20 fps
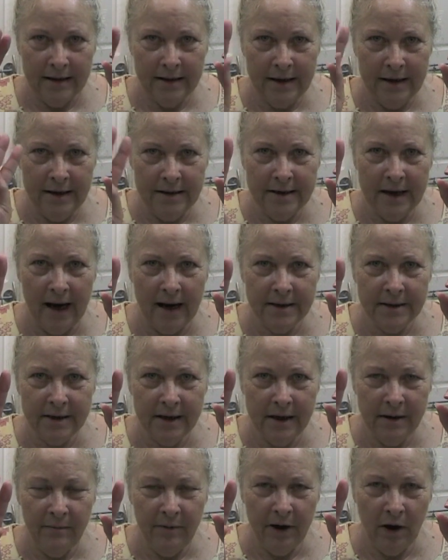He's
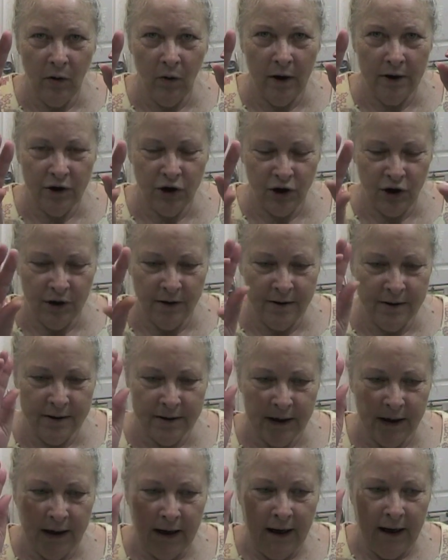asking me questions.